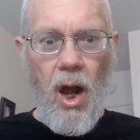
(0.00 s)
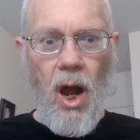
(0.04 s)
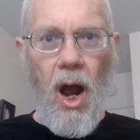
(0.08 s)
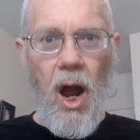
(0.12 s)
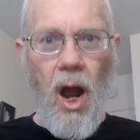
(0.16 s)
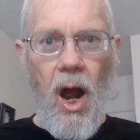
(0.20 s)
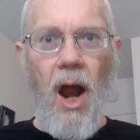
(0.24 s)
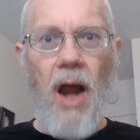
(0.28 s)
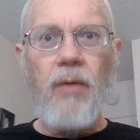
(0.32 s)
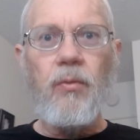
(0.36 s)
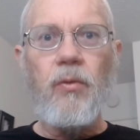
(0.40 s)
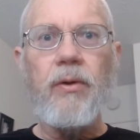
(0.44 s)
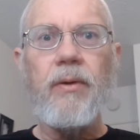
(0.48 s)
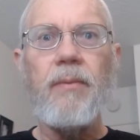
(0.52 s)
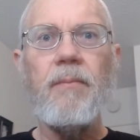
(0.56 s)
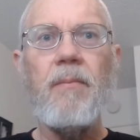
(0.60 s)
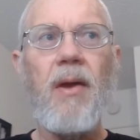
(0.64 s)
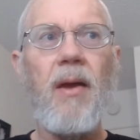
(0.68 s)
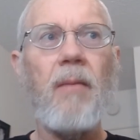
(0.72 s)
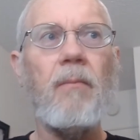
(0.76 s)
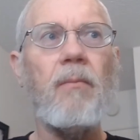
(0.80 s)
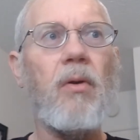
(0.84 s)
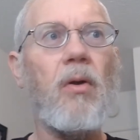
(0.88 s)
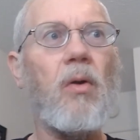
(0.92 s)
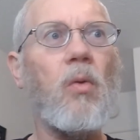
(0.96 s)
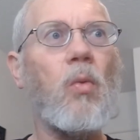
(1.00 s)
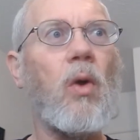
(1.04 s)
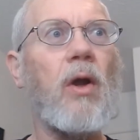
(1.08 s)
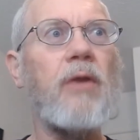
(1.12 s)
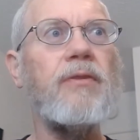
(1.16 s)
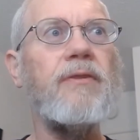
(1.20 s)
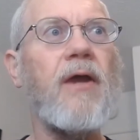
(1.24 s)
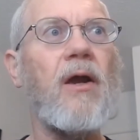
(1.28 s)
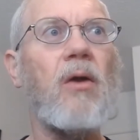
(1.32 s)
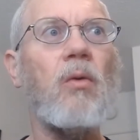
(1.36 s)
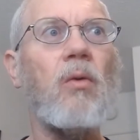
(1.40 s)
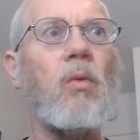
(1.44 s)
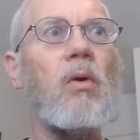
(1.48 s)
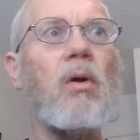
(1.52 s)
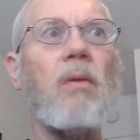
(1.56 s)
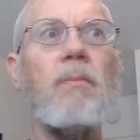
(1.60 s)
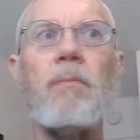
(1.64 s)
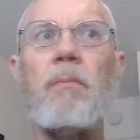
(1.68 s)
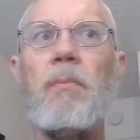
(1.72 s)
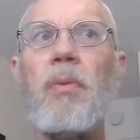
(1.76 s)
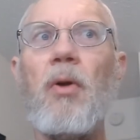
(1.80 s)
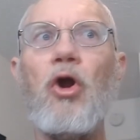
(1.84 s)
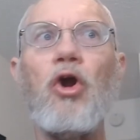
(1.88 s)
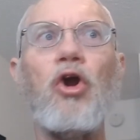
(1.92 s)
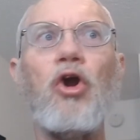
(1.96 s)
I remember when there were
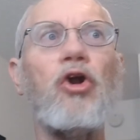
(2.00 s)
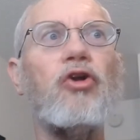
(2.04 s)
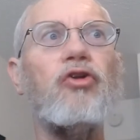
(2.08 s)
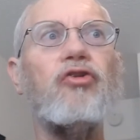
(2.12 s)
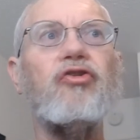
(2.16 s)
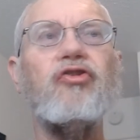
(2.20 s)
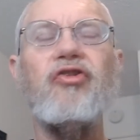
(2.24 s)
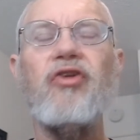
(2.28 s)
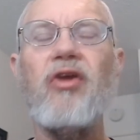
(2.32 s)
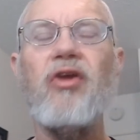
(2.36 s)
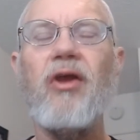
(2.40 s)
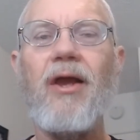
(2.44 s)
birds